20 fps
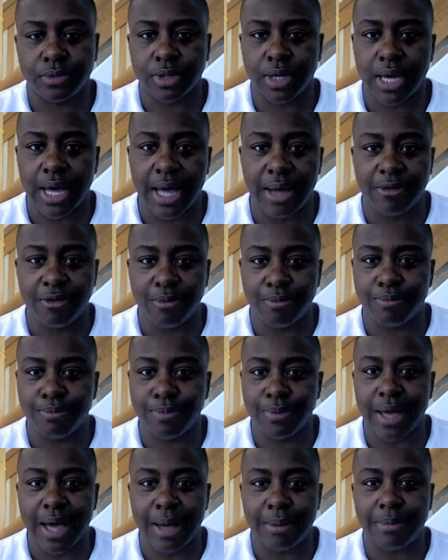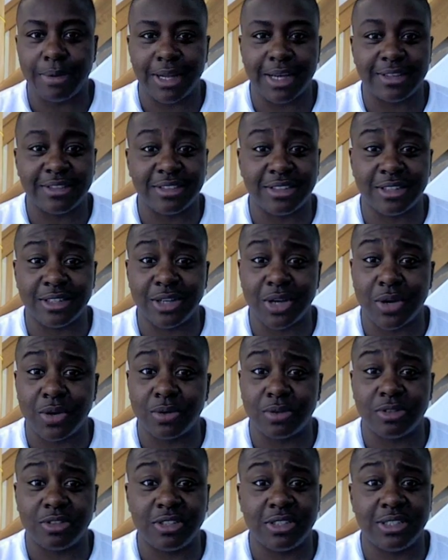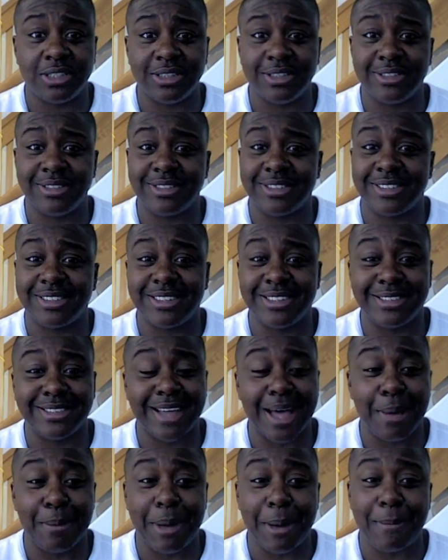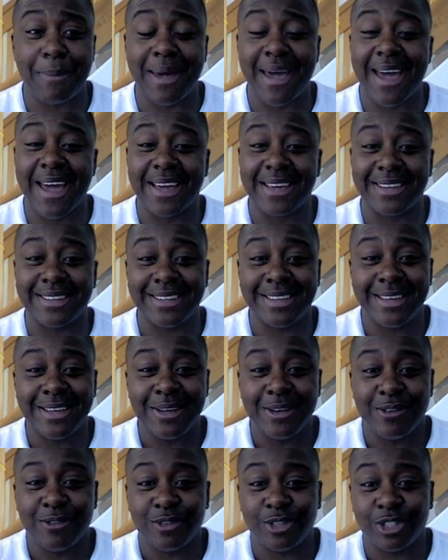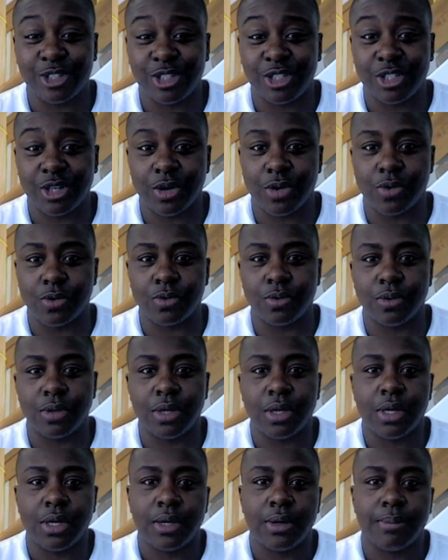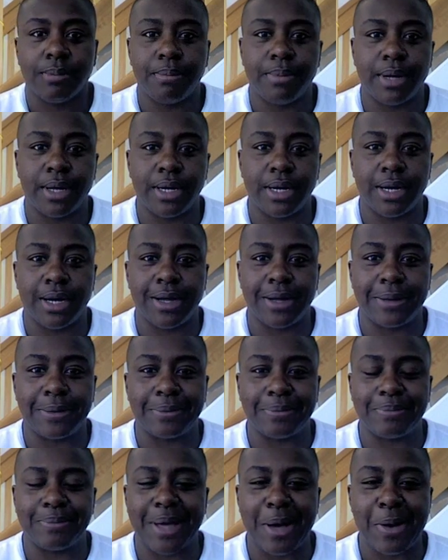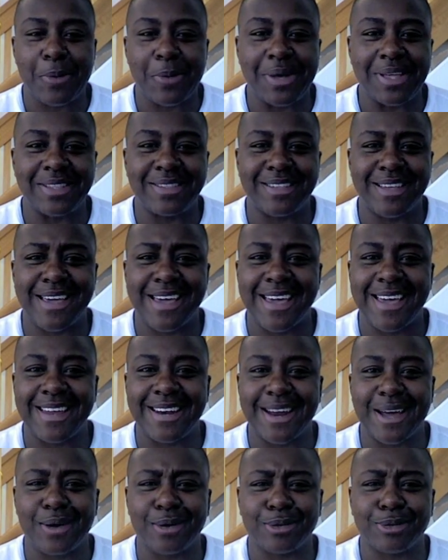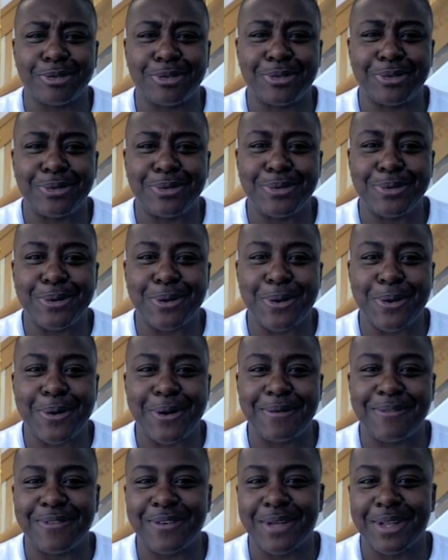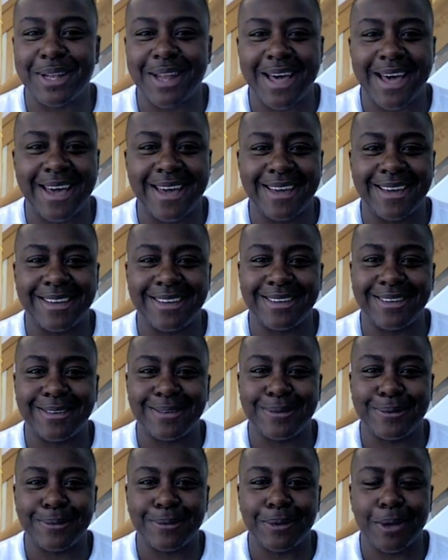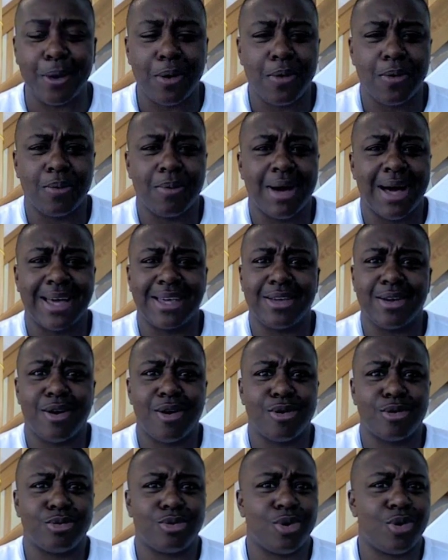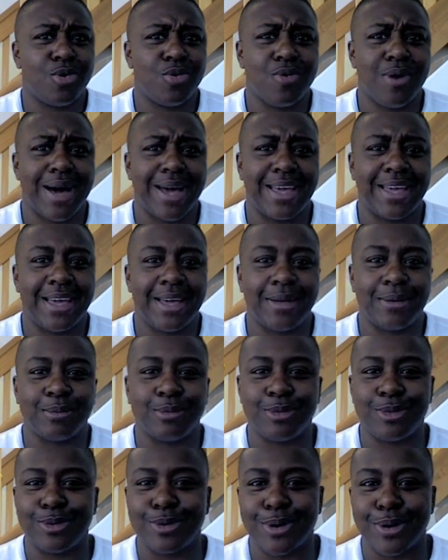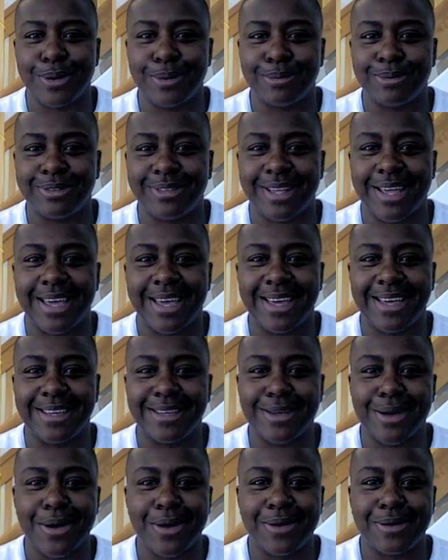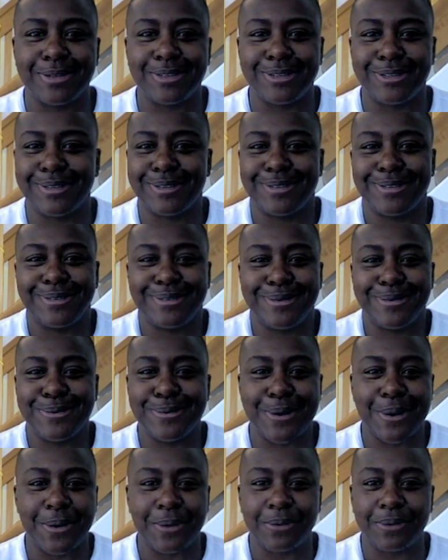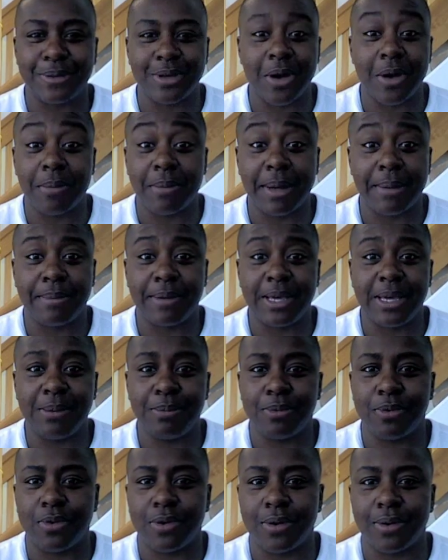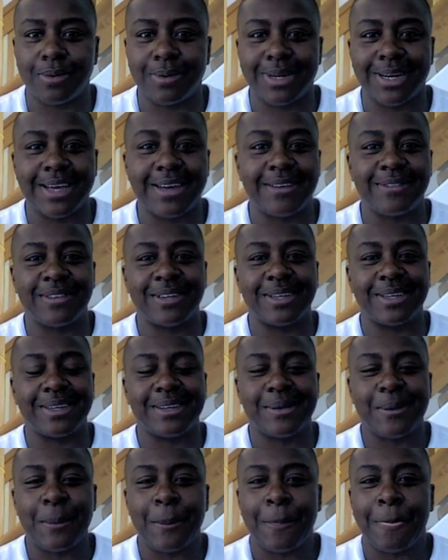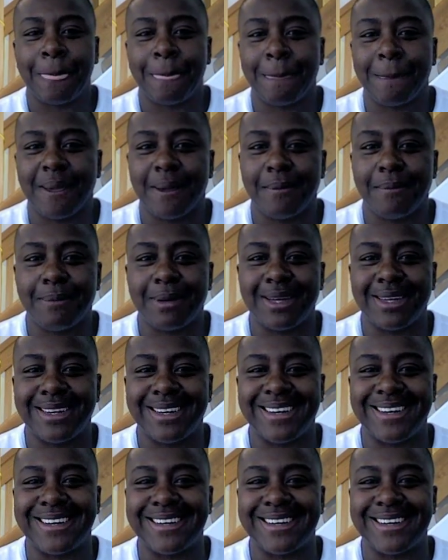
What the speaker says: God, God bless her, yo, she's got my back for sure. But I went there and I was, you know, I felt like, yo, why y'all know who I am? You know what I'm saying? Y'all see, you know, y'all my people or whatever. But